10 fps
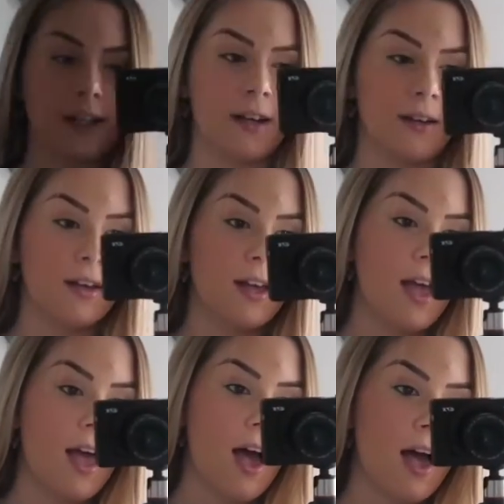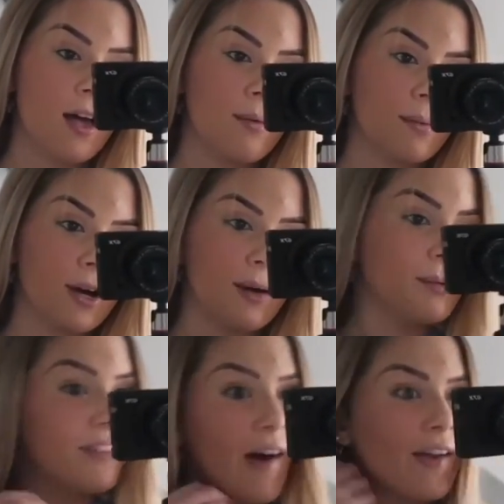know, I
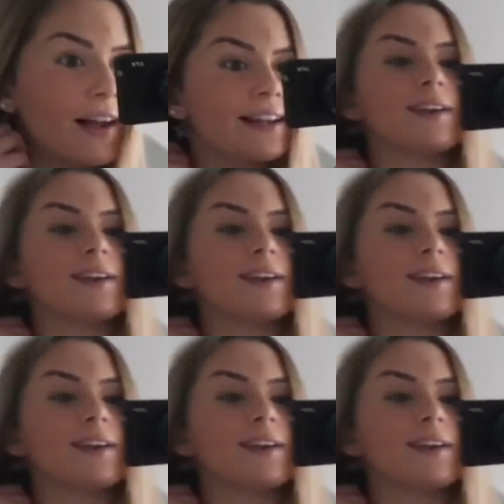prefer like